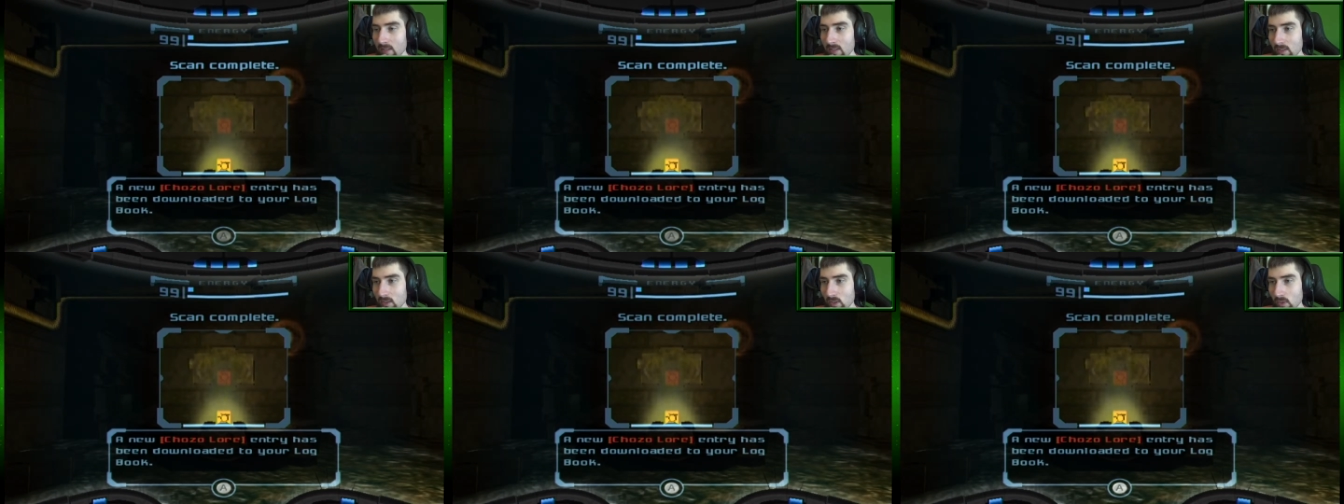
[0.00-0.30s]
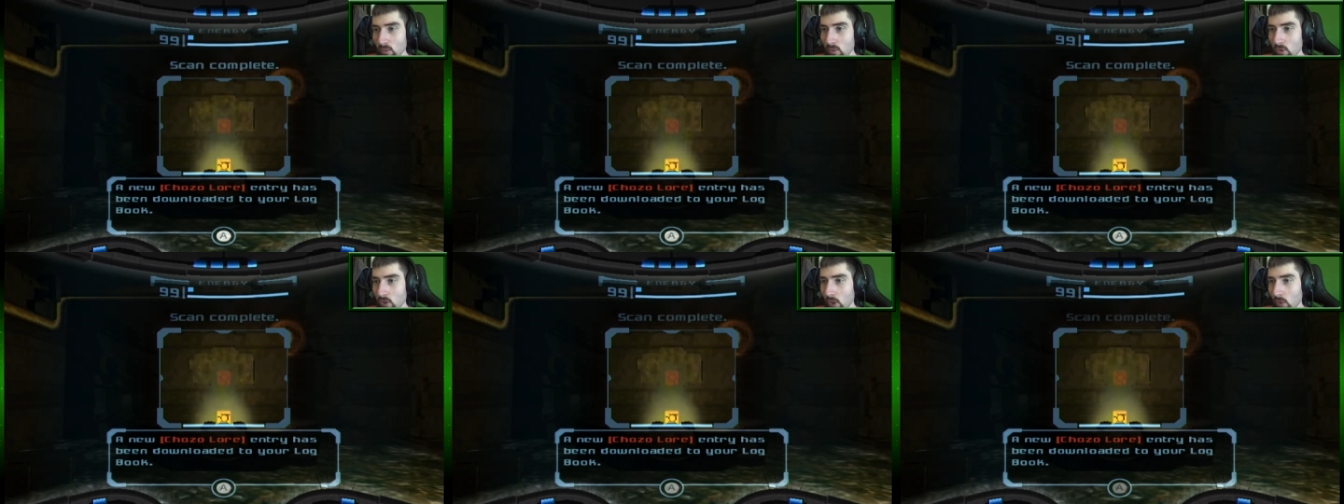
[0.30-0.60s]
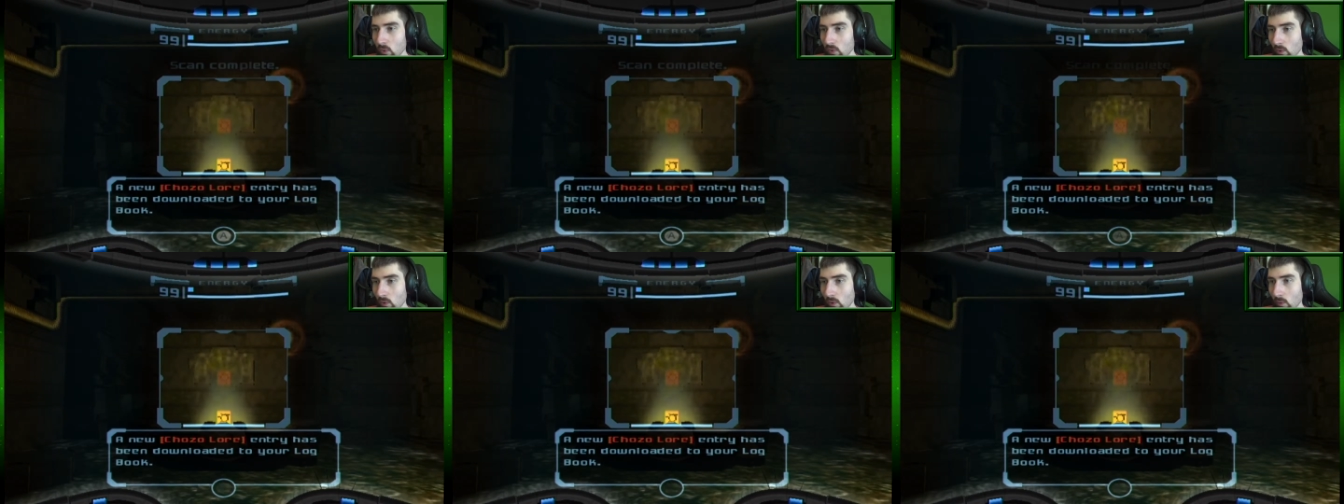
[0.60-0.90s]
New
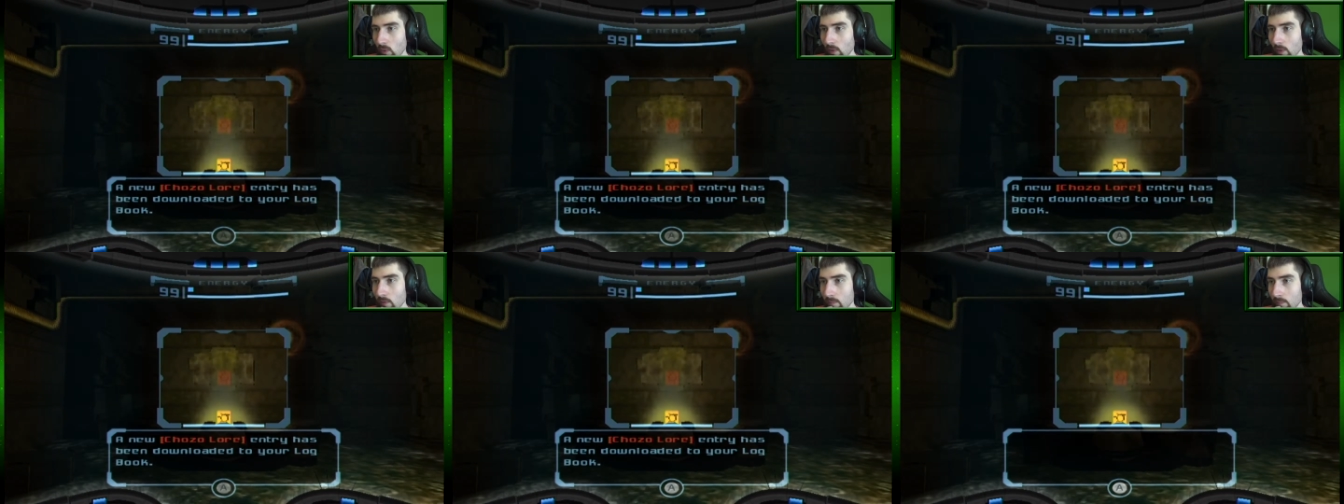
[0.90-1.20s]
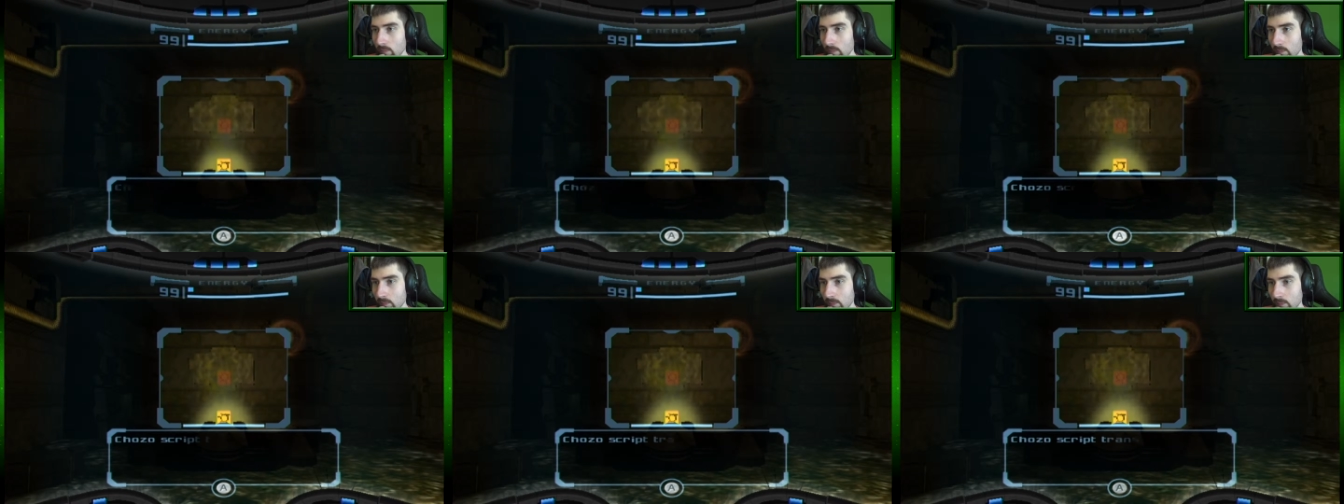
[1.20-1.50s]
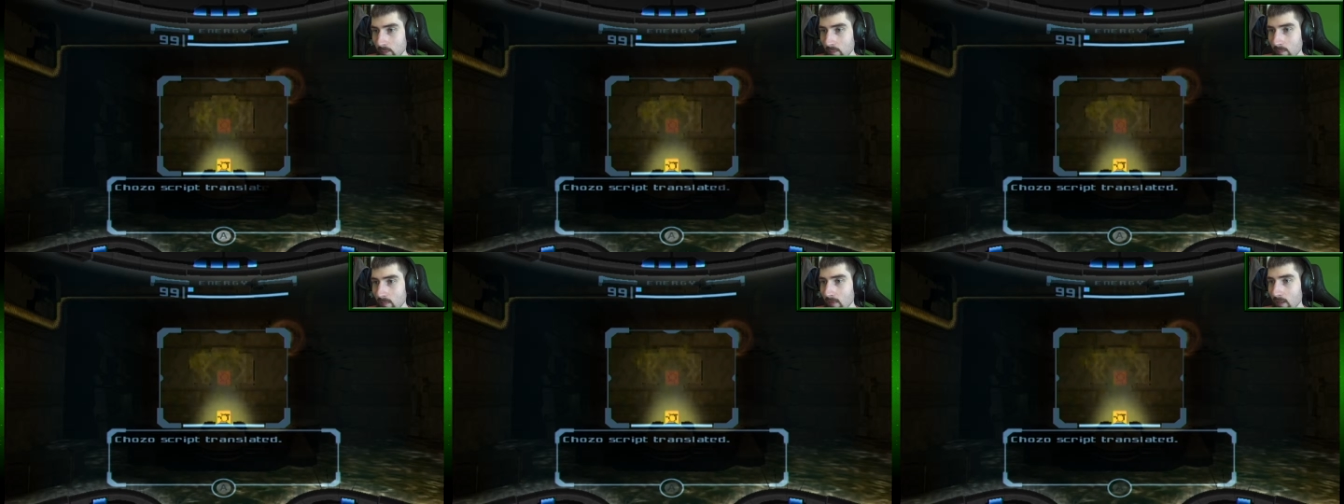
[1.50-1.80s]
Chozolore.
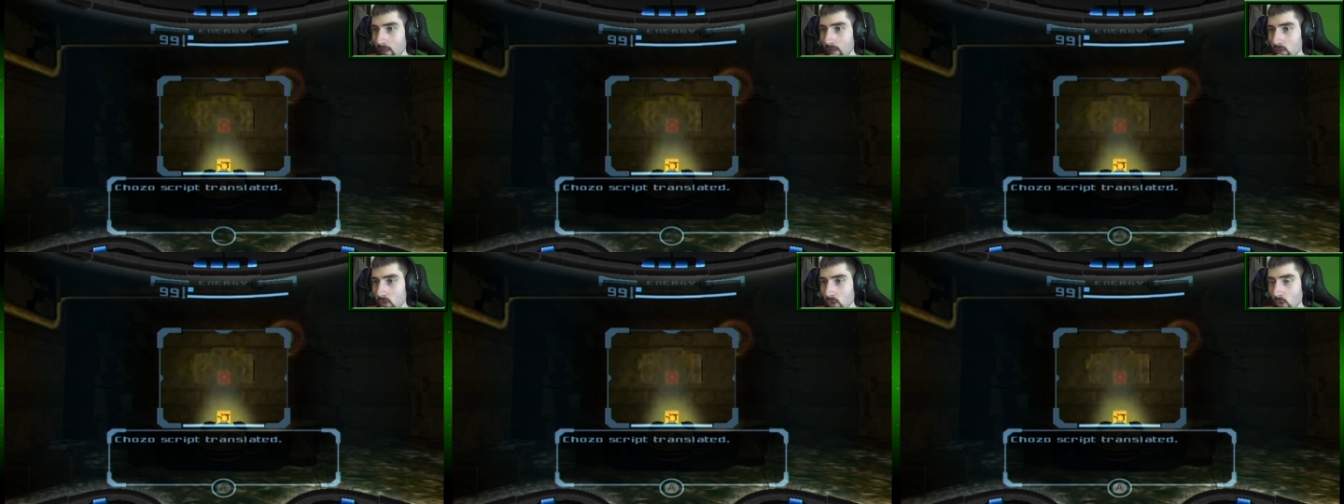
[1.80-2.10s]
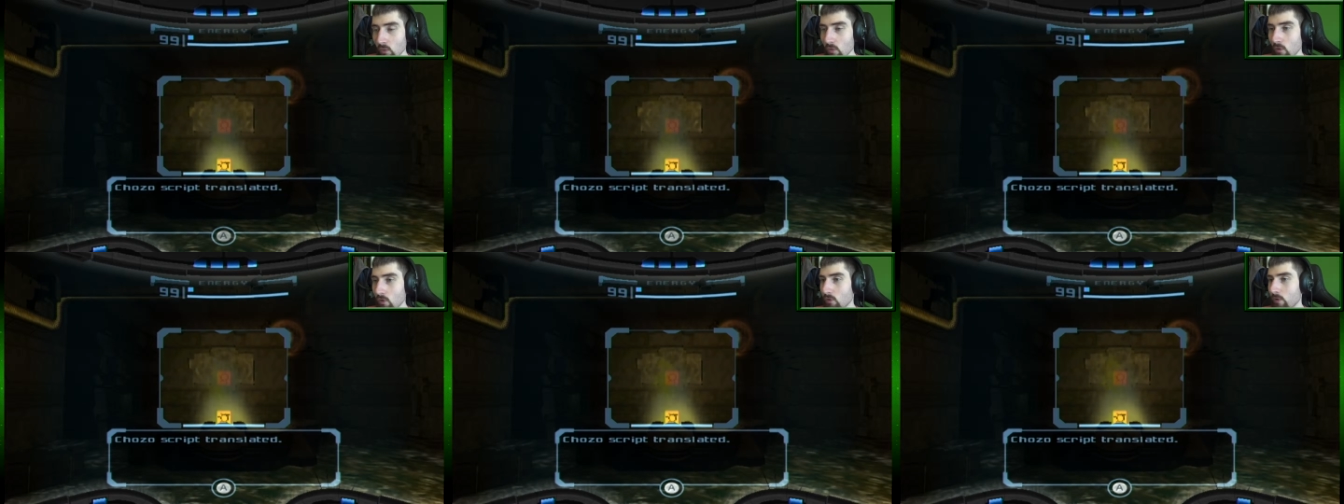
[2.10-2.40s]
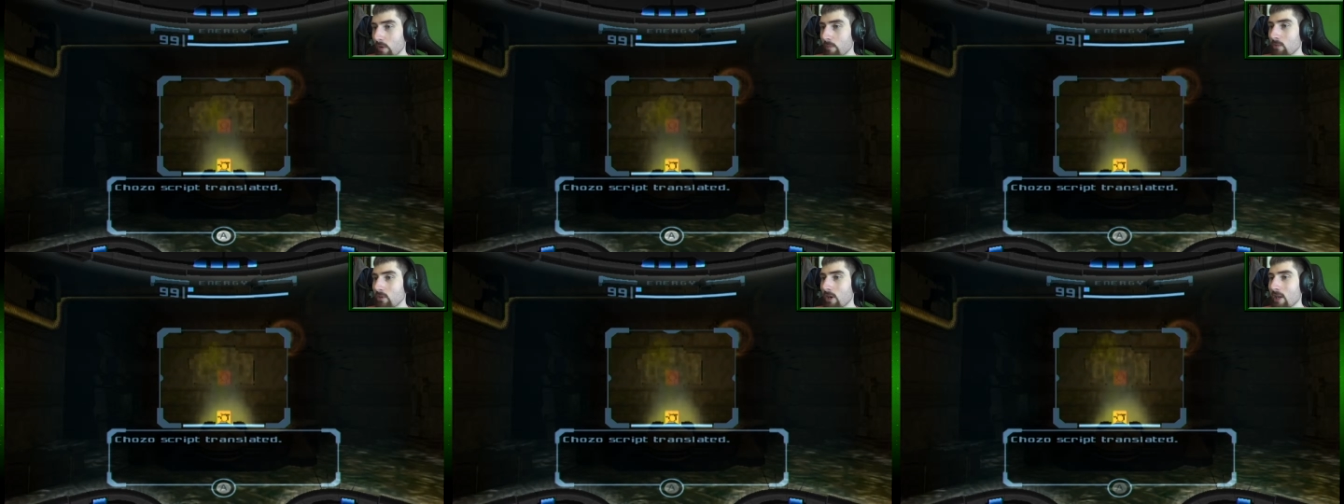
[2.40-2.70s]

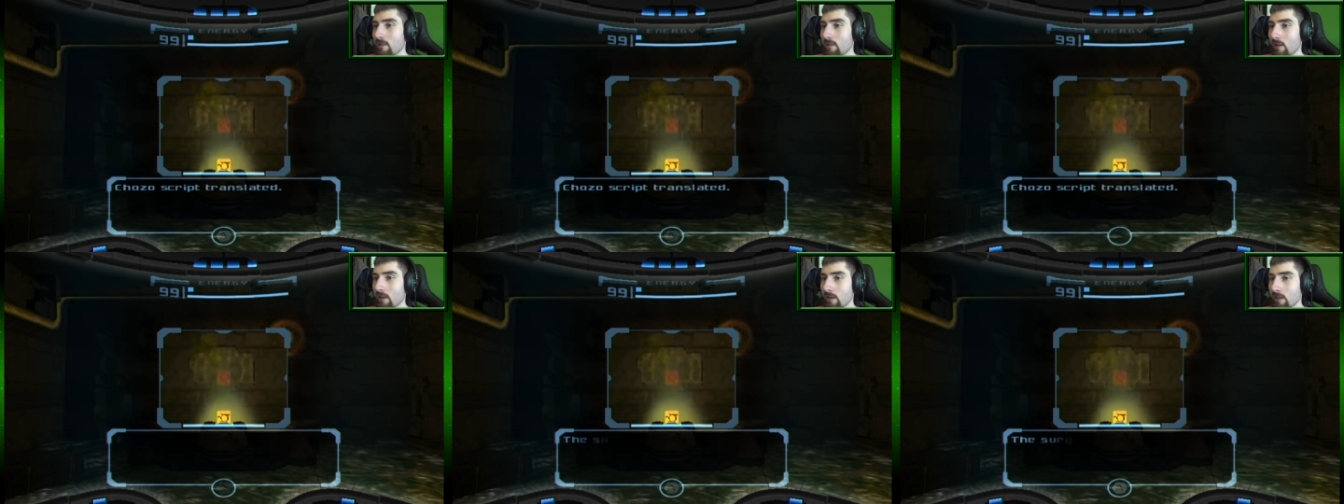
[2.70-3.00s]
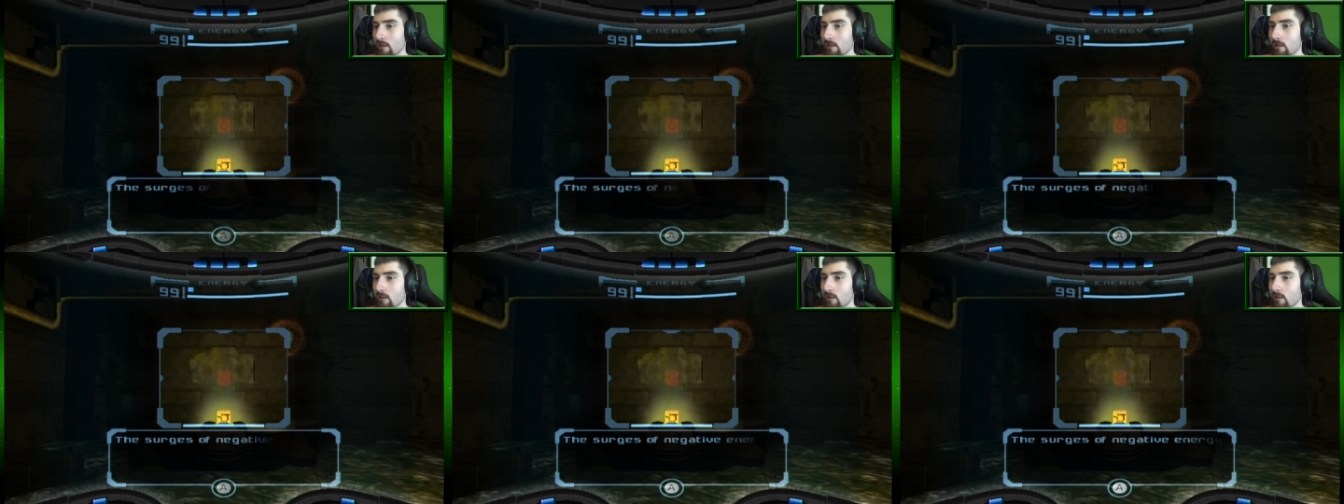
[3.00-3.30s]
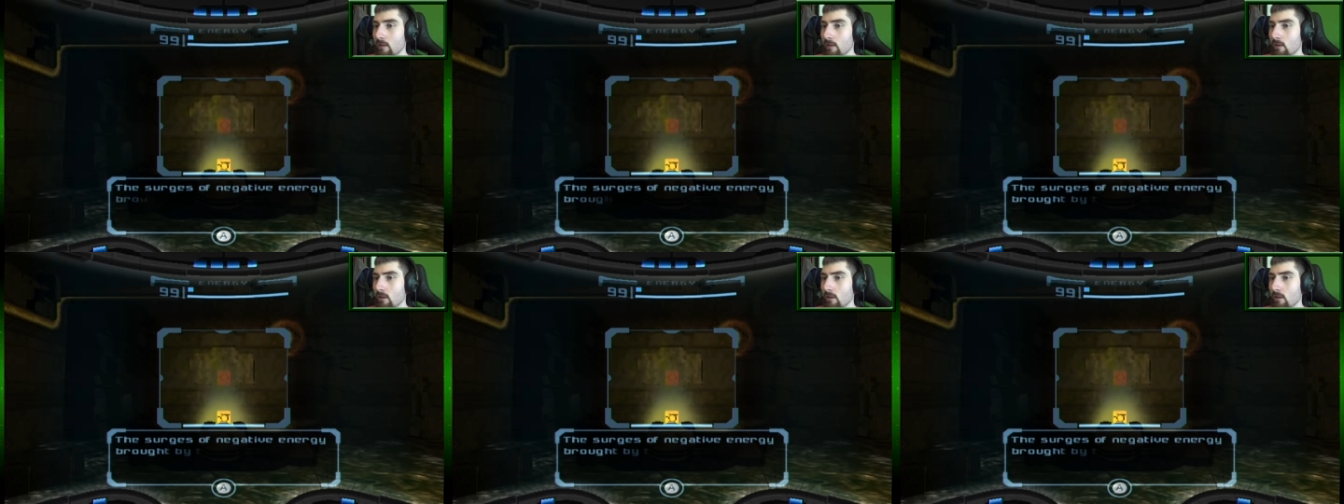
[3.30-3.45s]
script translated.